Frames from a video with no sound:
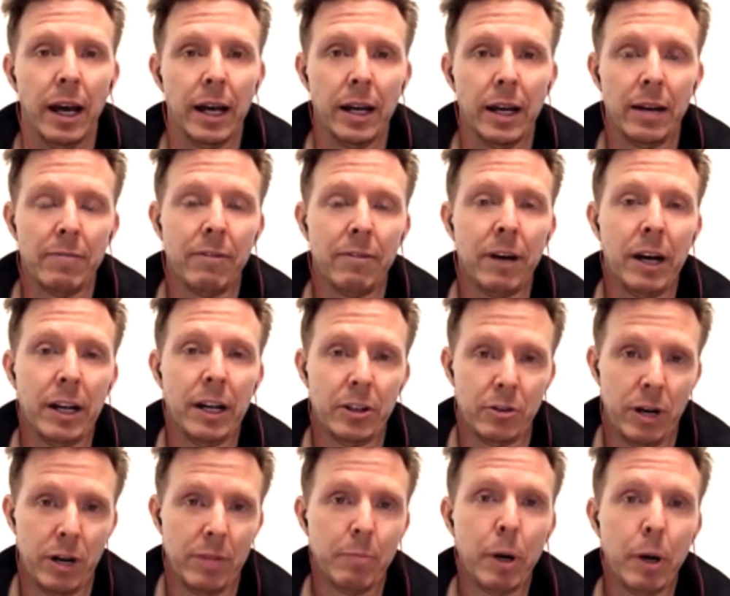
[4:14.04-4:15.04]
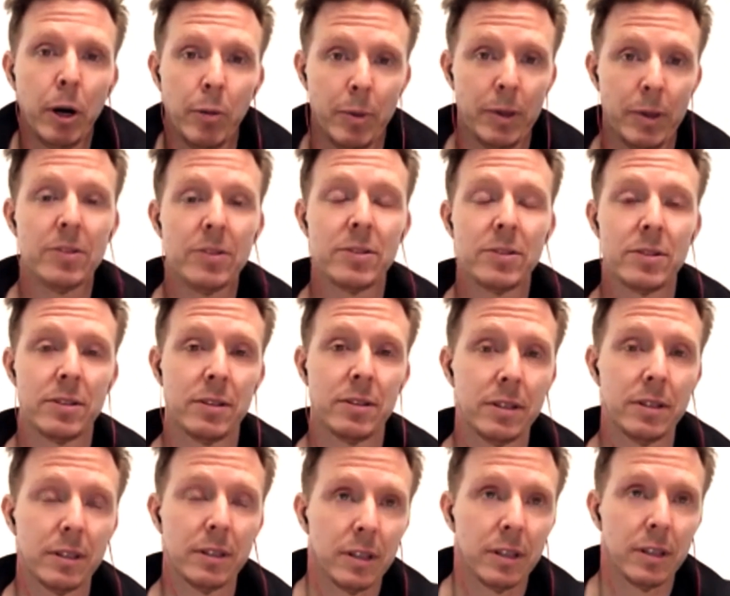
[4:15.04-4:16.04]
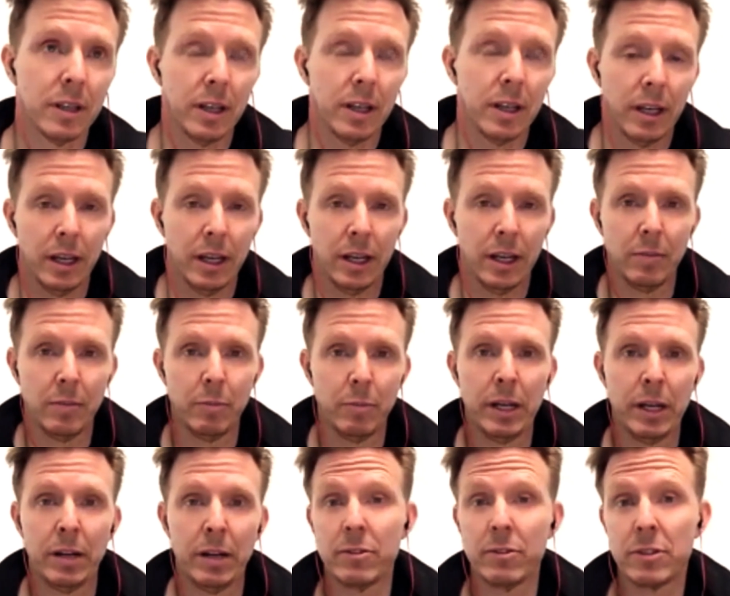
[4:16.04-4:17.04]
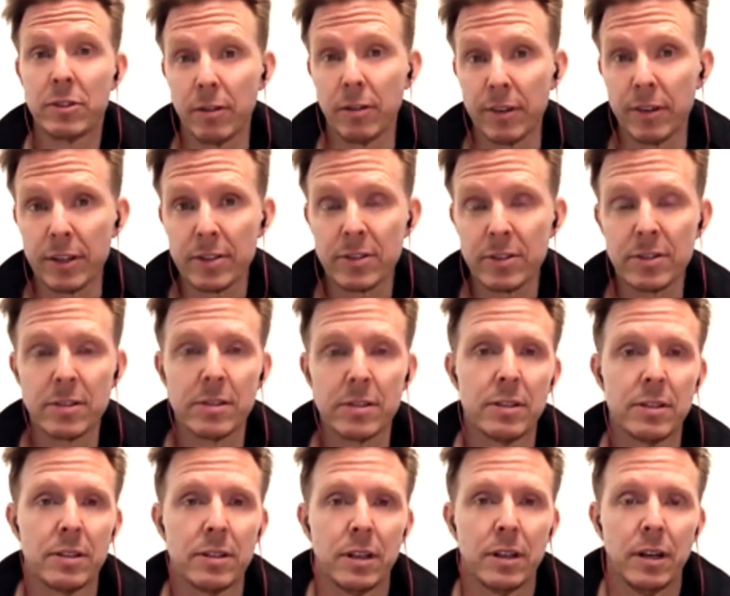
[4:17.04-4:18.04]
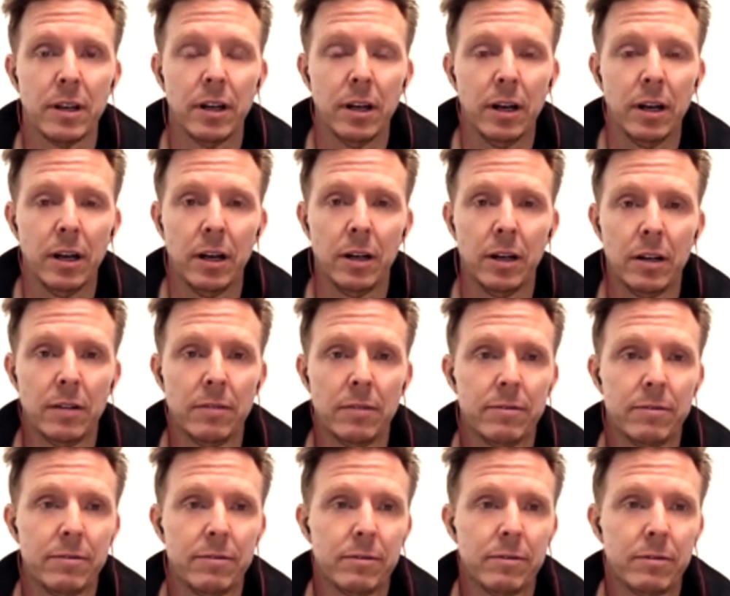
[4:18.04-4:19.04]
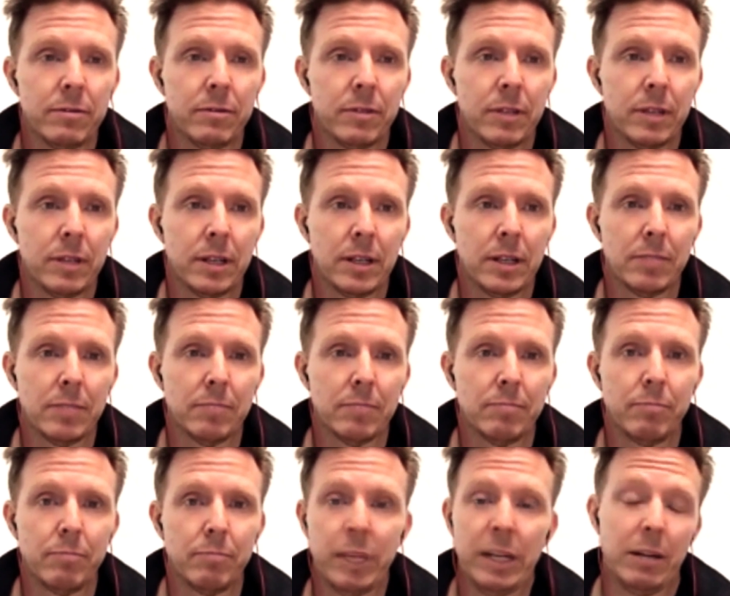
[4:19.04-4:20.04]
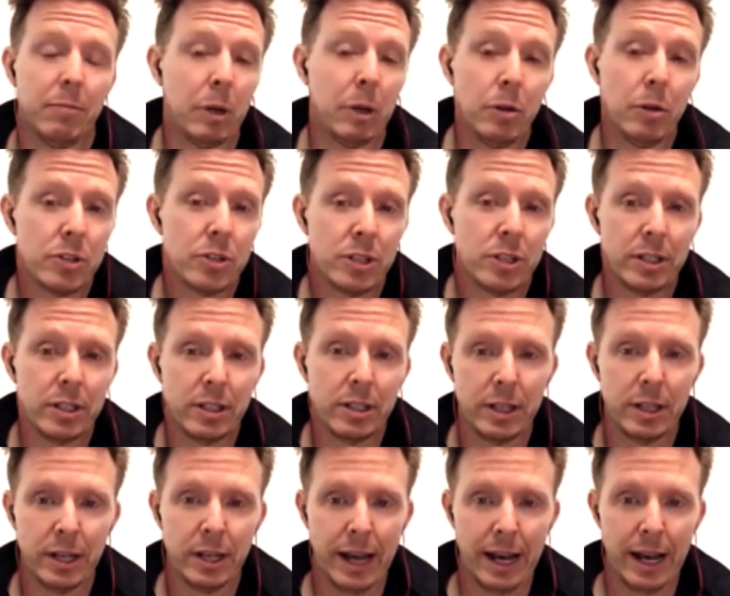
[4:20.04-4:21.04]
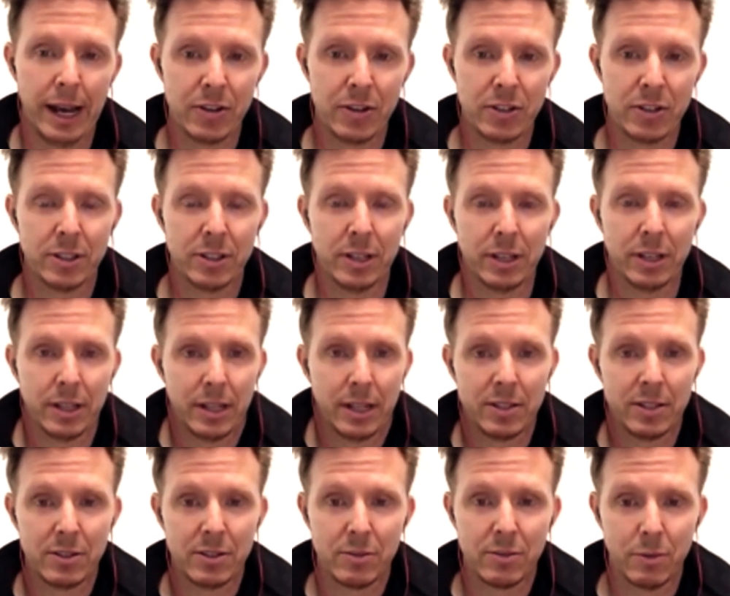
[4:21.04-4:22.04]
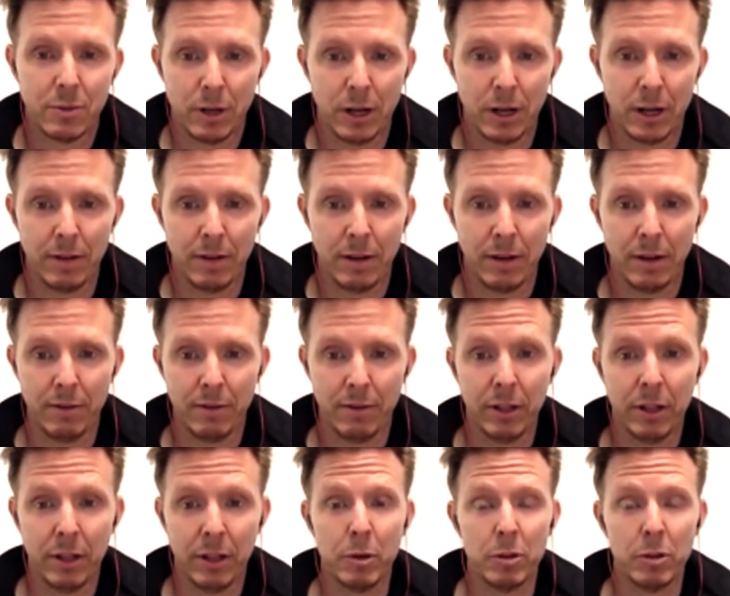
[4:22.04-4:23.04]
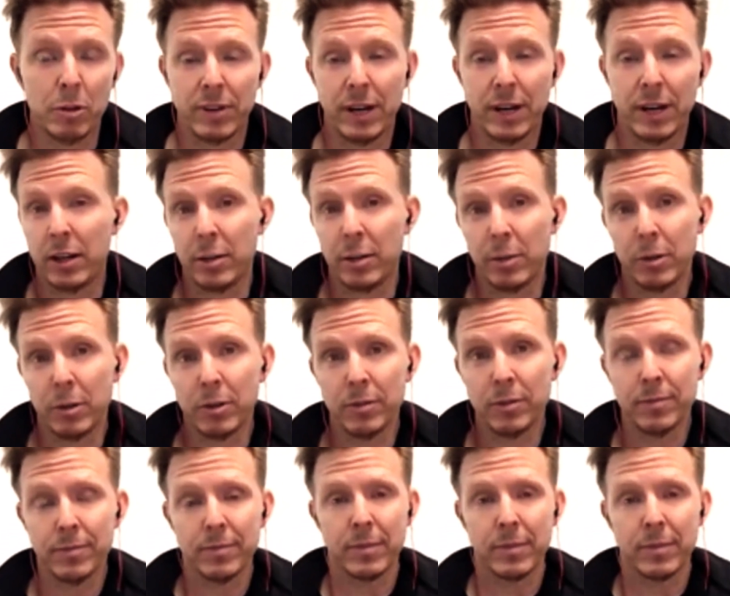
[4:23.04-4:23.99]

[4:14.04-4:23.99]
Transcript: and I find great purpose in being of service, of um, being in motion, in action. Like that's where I, I feel I'm most valuable.